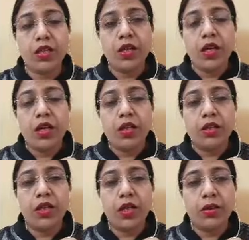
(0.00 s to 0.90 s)

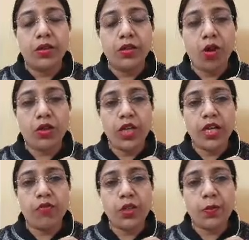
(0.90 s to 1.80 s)
the doctor, he was
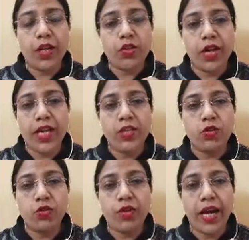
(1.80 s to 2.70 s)
pressurized to
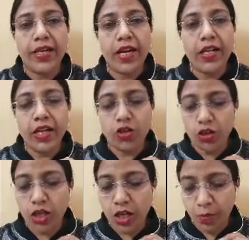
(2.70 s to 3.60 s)
write an injury
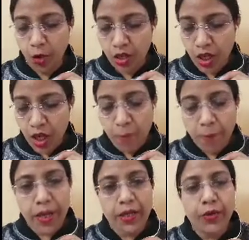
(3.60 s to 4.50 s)
report, but
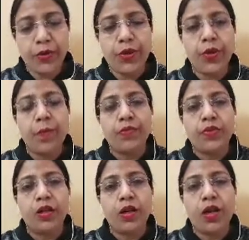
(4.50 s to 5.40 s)
the
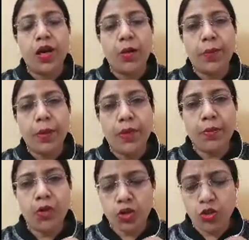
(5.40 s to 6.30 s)
public
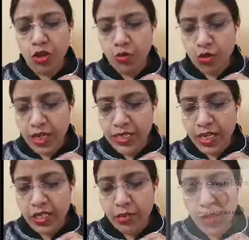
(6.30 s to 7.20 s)
prosecutor, he says, but the